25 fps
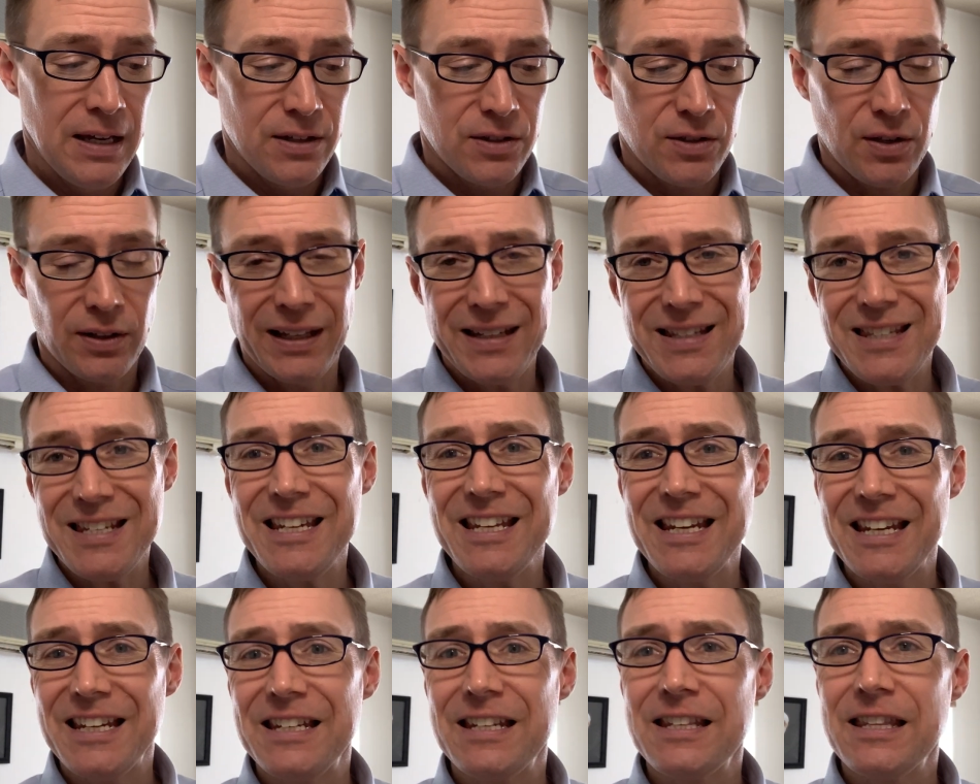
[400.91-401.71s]
So let's
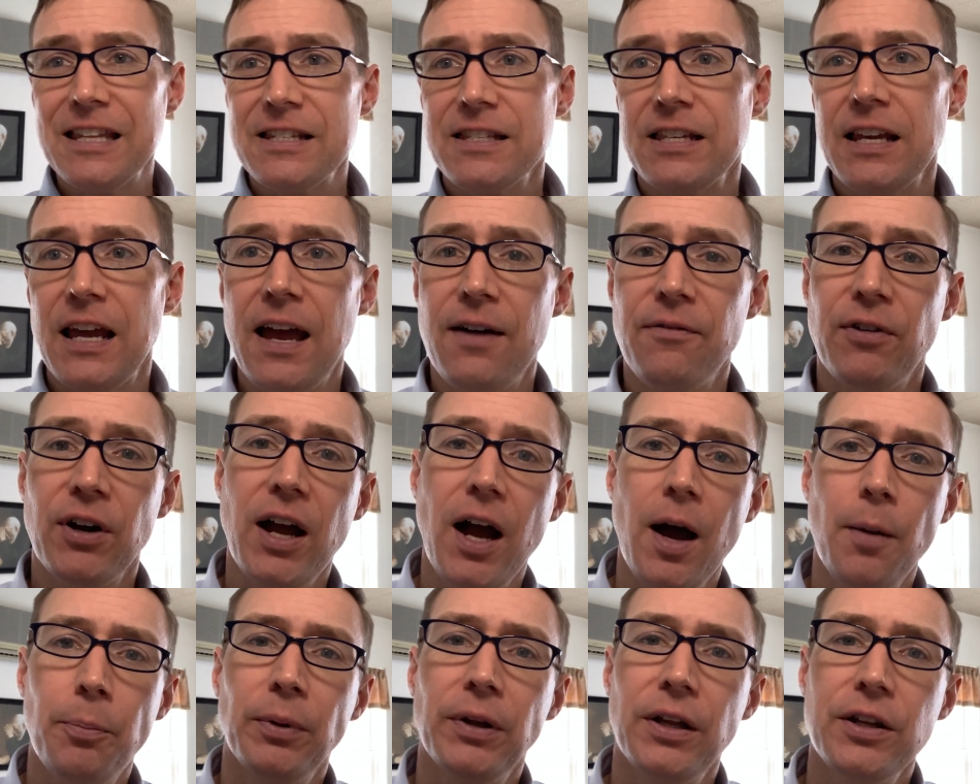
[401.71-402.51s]
get into this. I have a
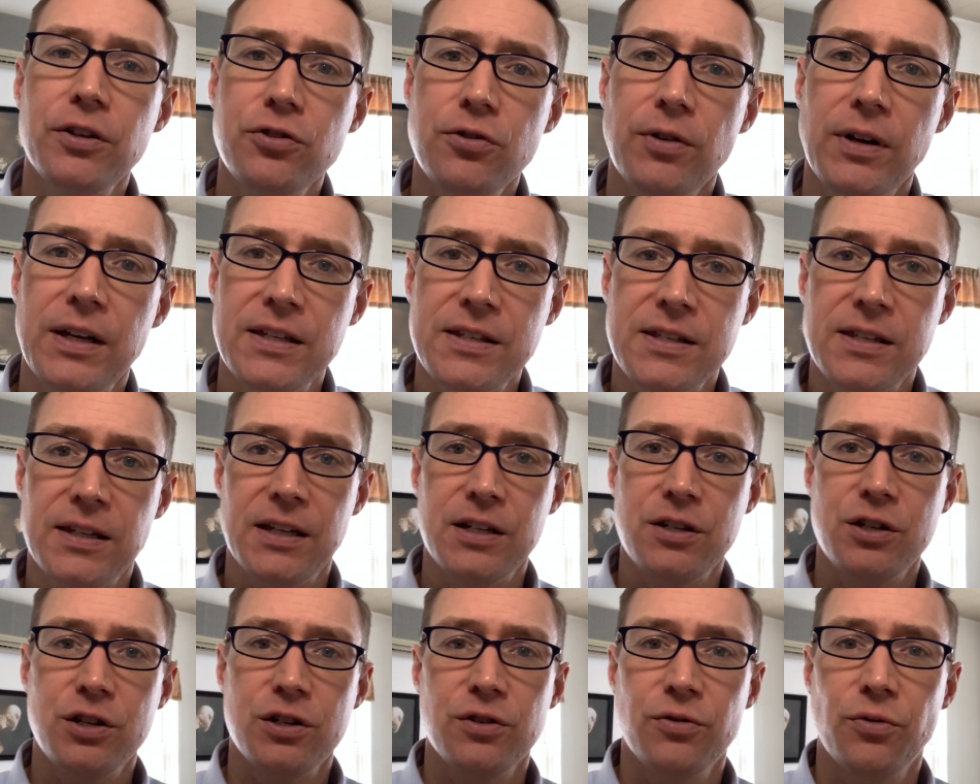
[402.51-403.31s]
couple of
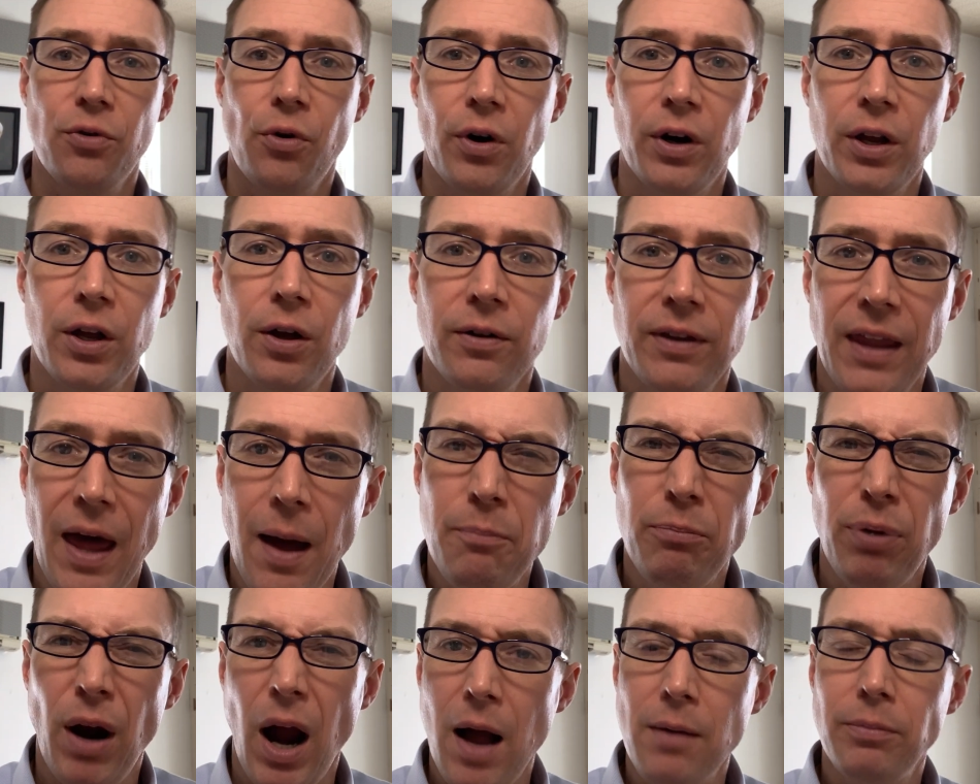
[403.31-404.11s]
translations for you, and
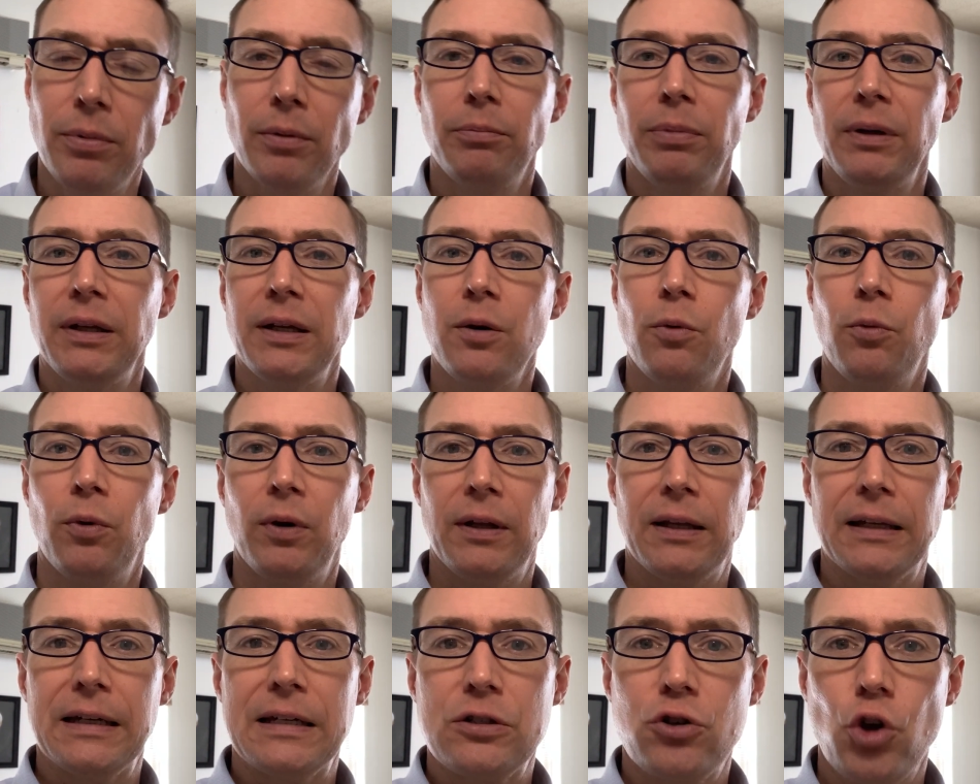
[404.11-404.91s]
that probably
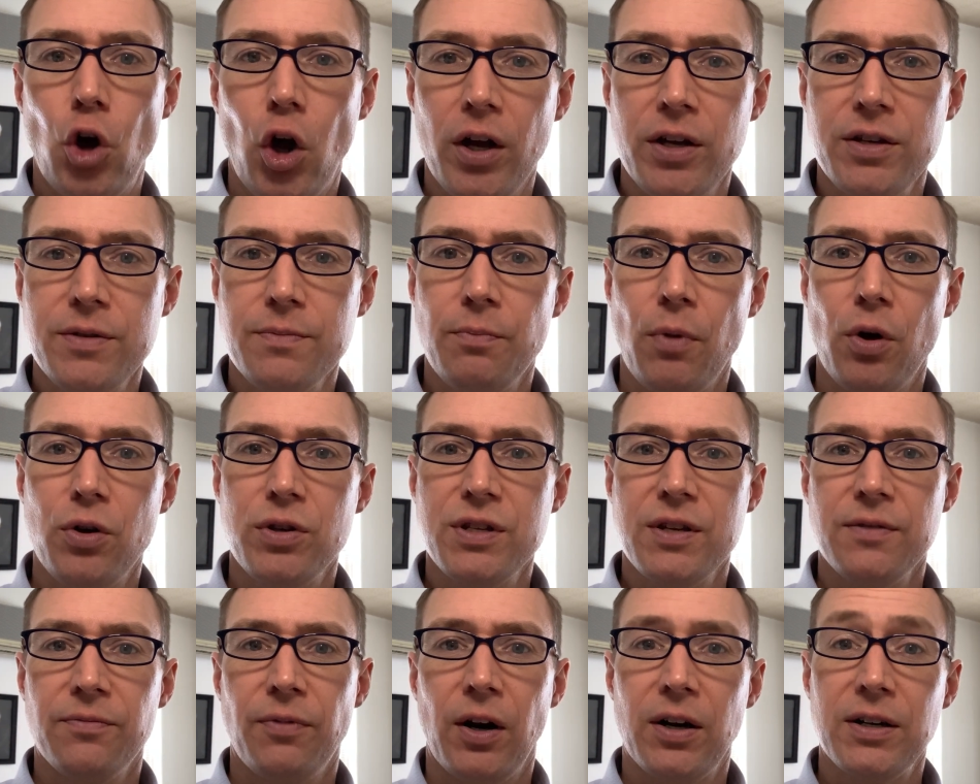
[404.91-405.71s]
will exhaust
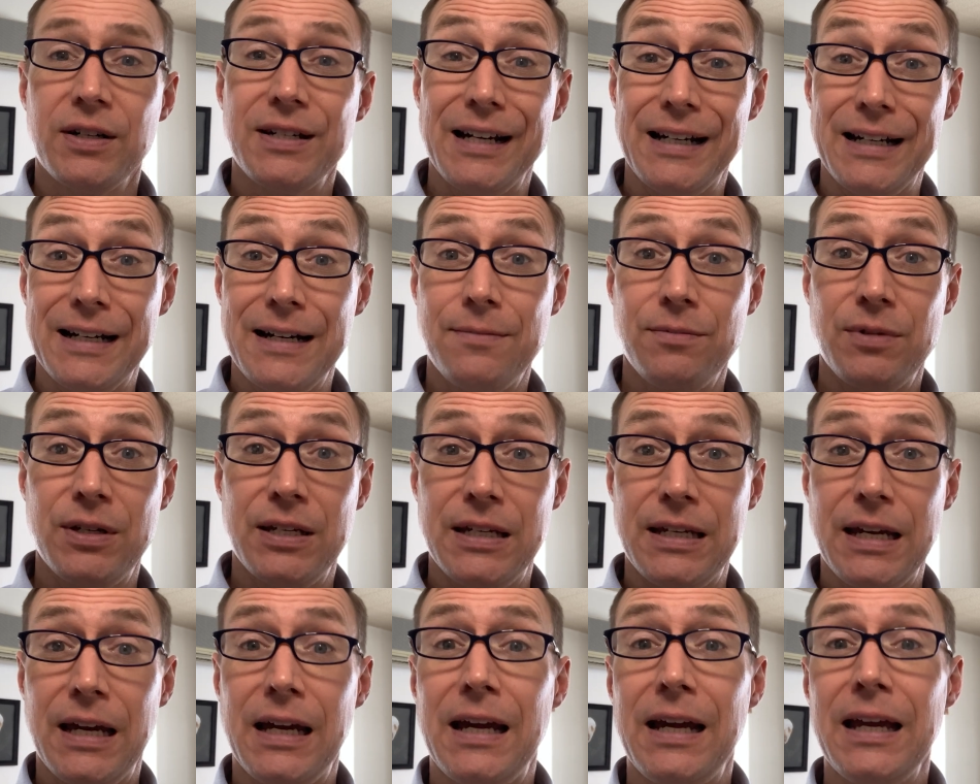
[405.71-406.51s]
most of our time
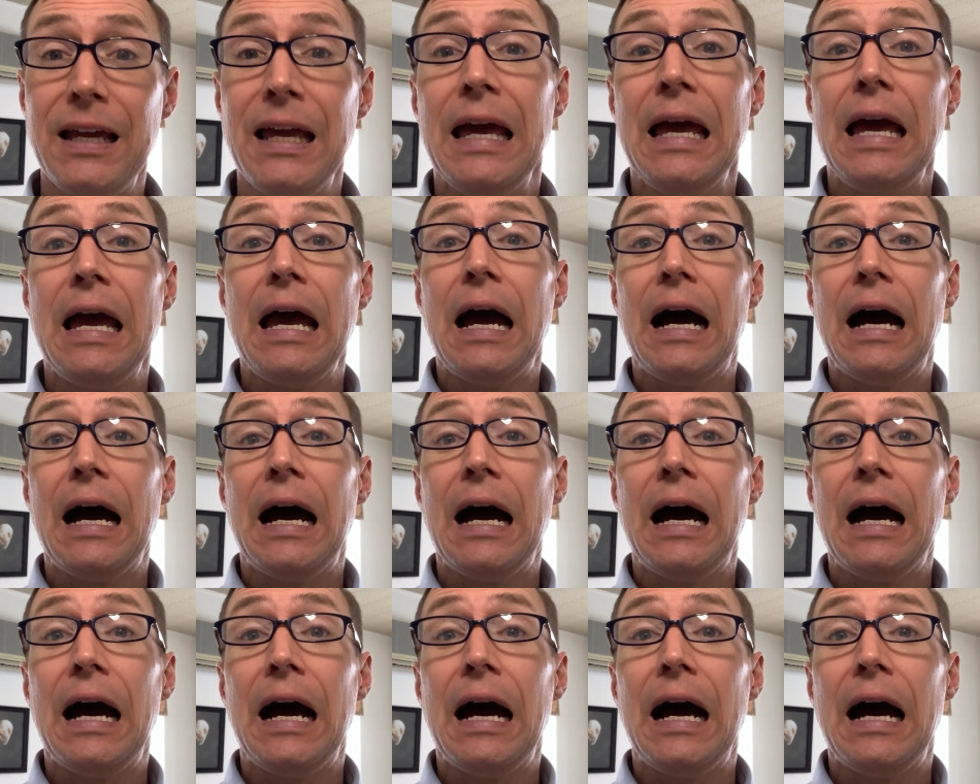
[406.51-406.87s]
today.